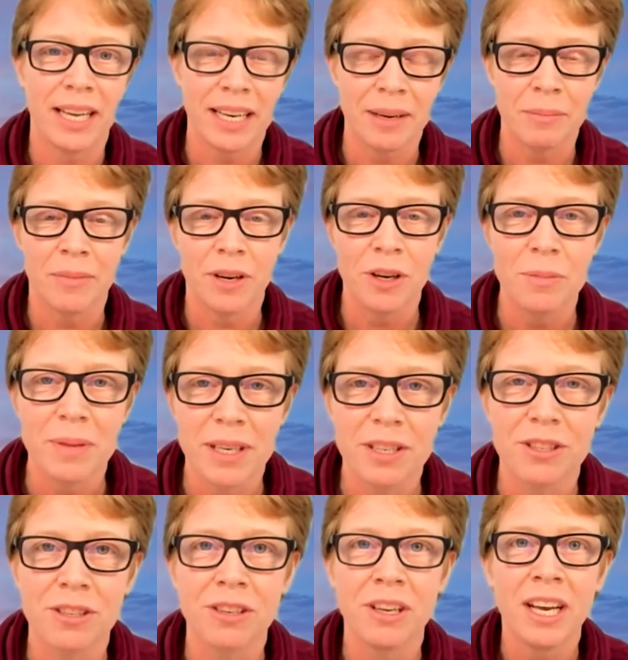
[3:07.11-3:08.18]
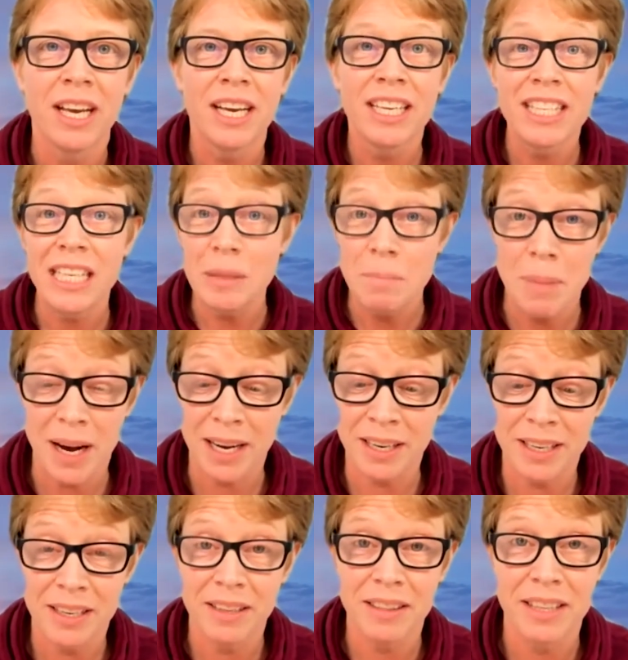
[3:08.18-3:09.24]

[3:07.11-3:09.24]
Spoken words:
And I'm hoping to debunk